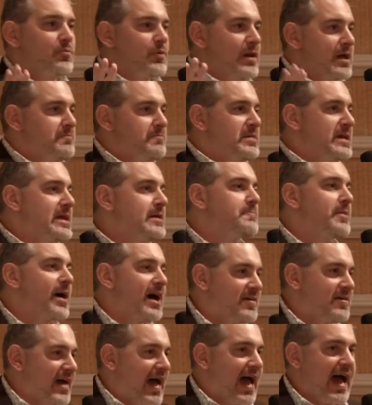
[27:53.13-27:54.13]
what I mean
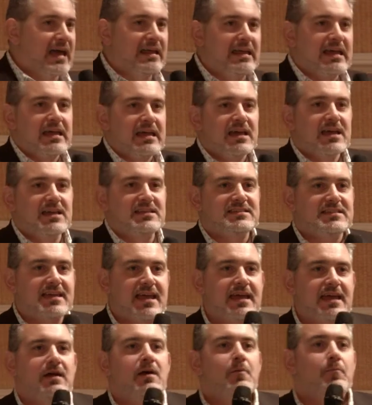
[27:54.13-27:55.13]
by that is
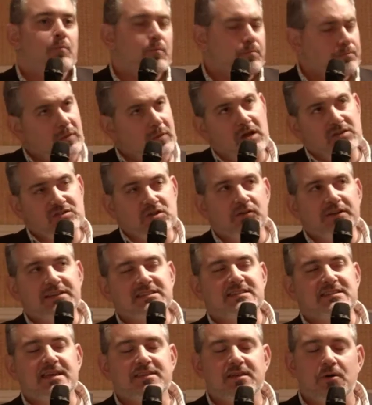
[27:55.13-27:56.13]
say, so
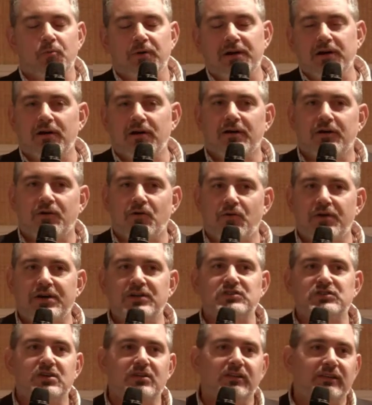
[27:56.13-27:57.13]
let's say that we are
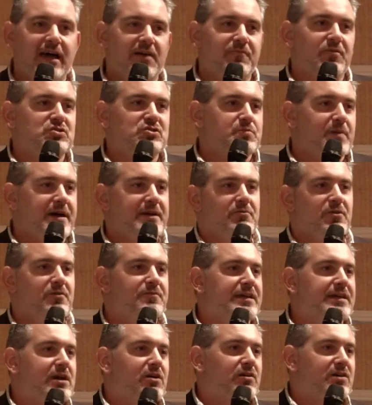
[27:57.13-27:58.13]
going to leverage micro
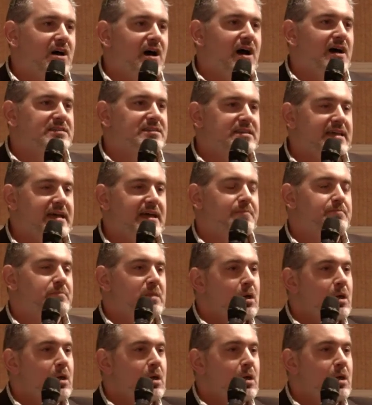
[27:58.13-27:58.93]
video content